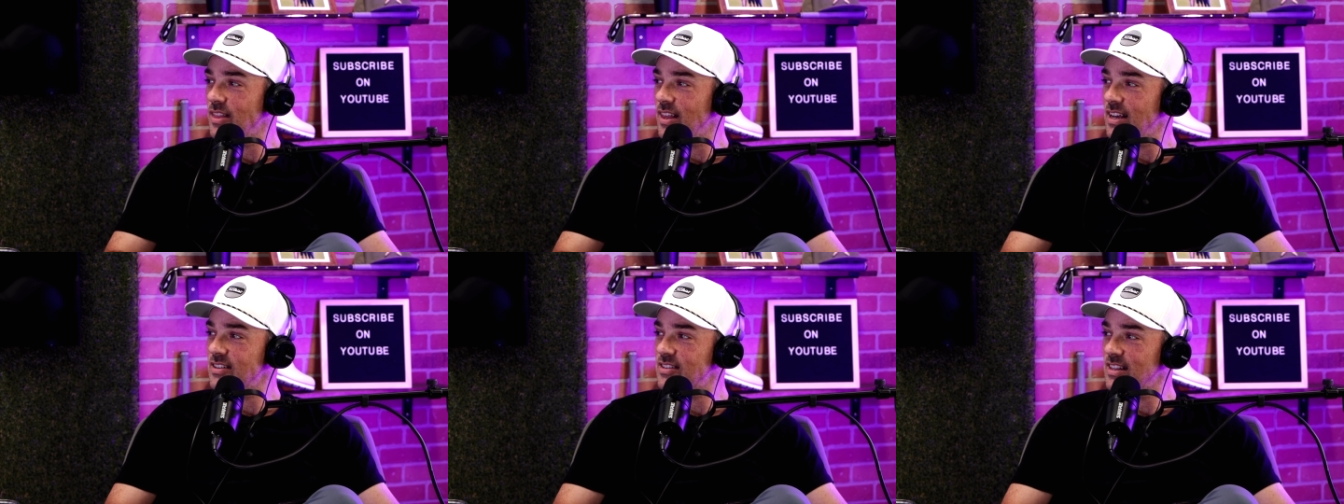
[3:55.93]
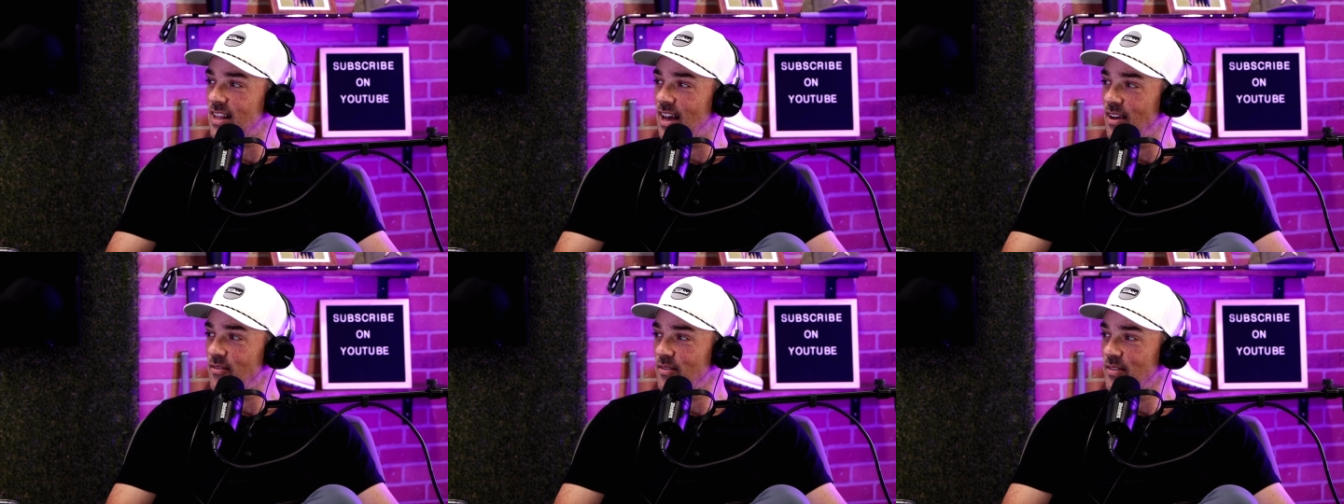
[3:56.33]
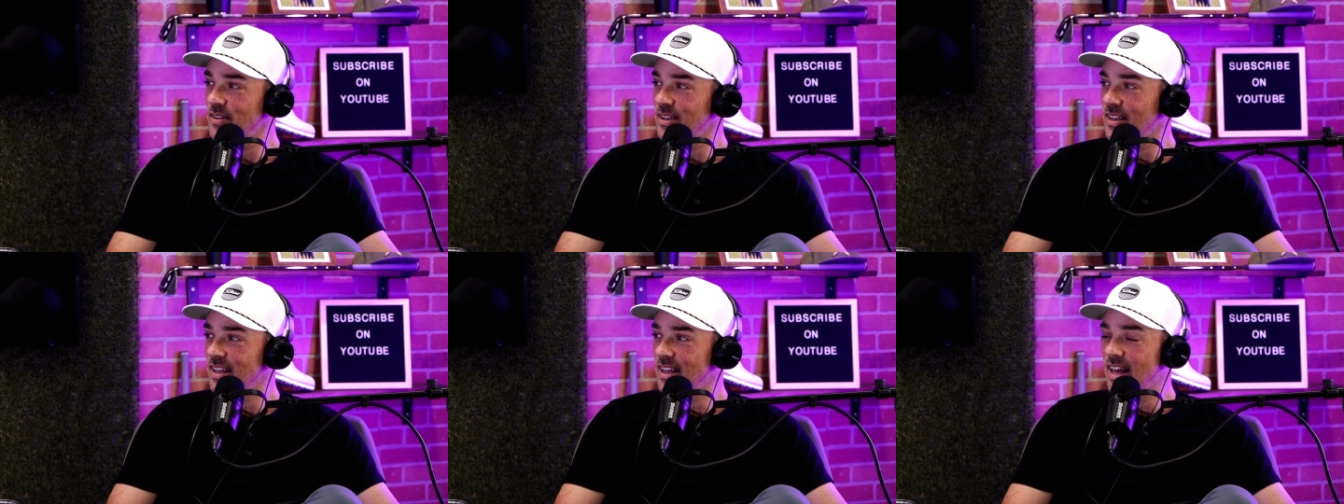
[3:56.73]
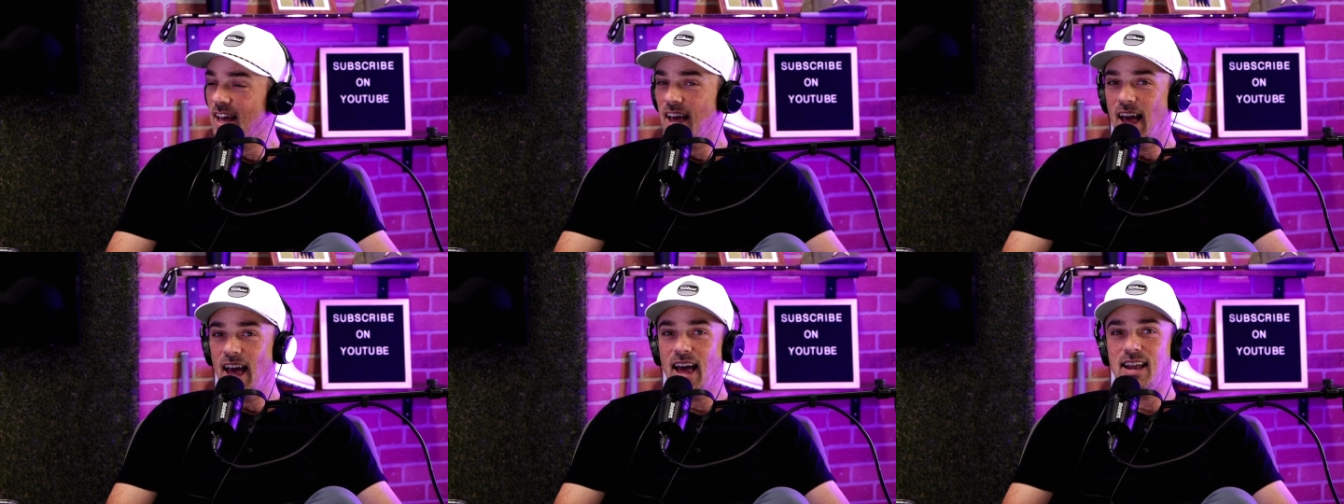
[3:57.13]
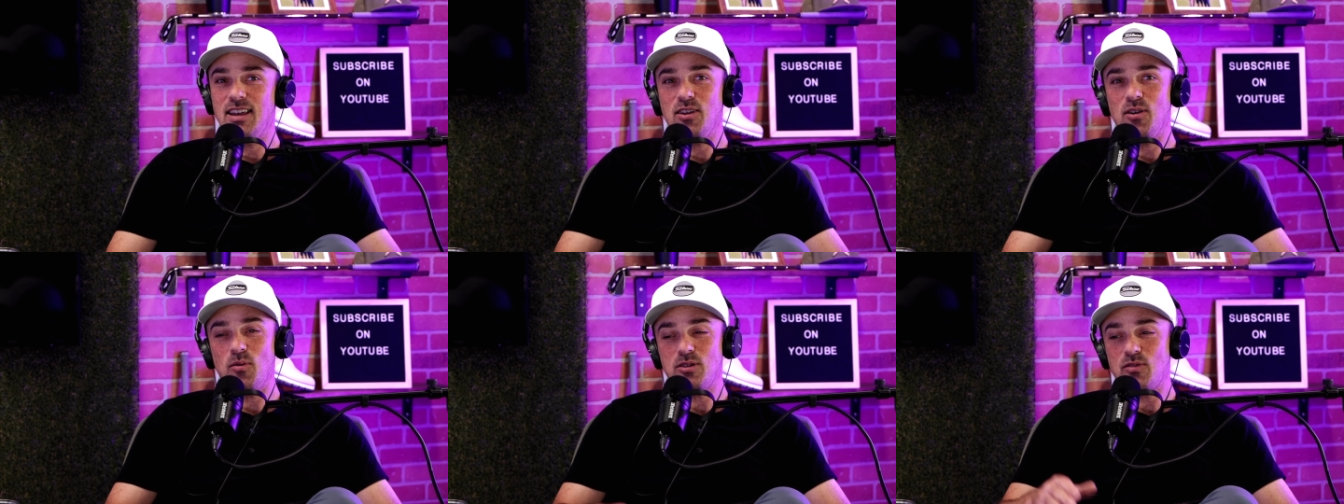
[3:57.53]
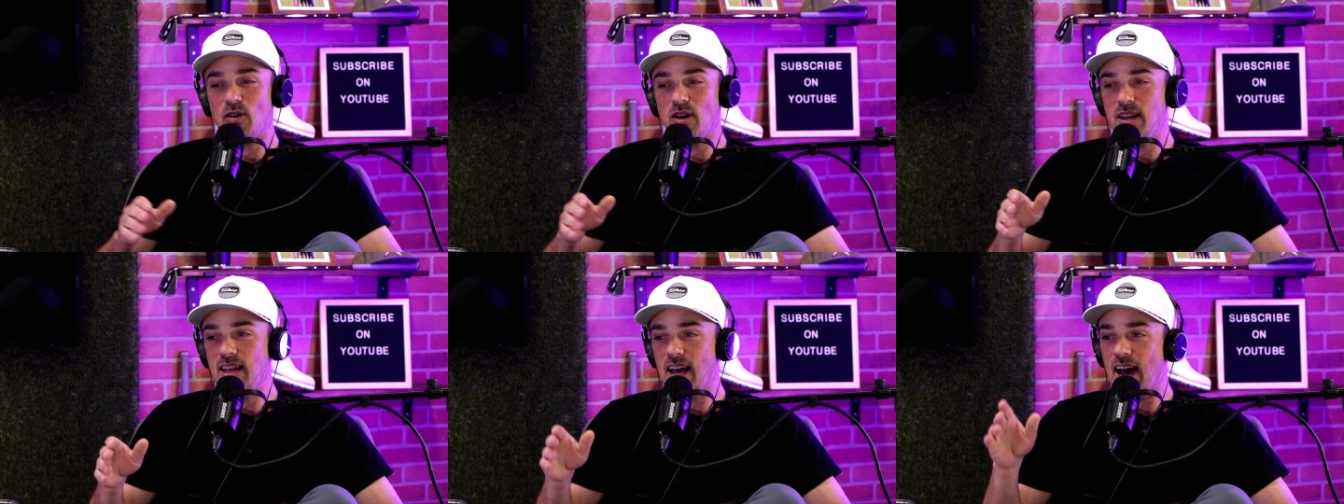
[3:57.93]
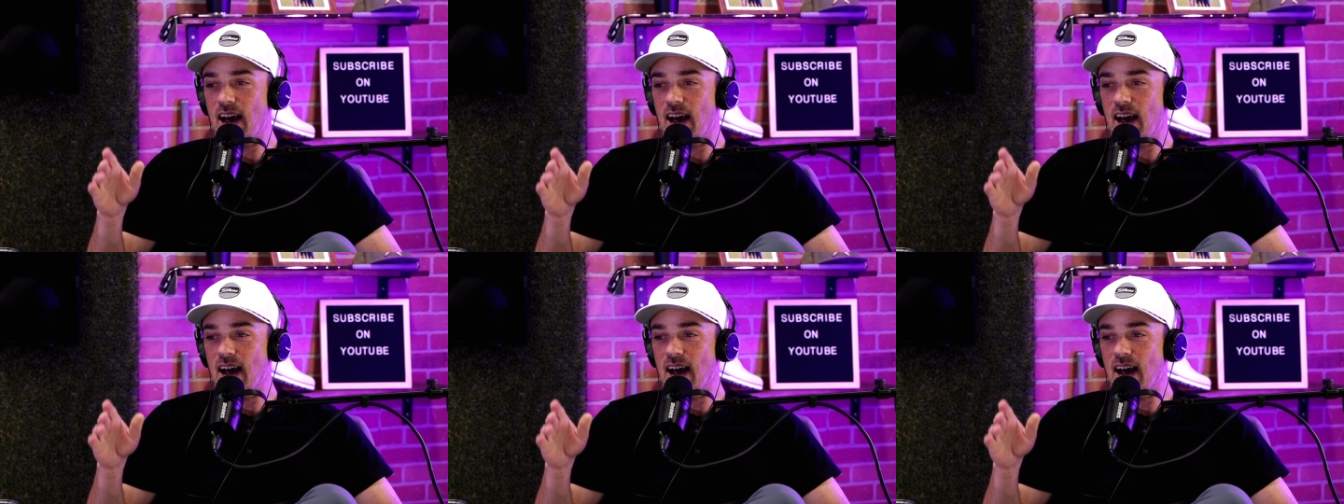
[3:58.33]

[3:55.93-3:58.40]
things in life. Yep. And you know what's funny?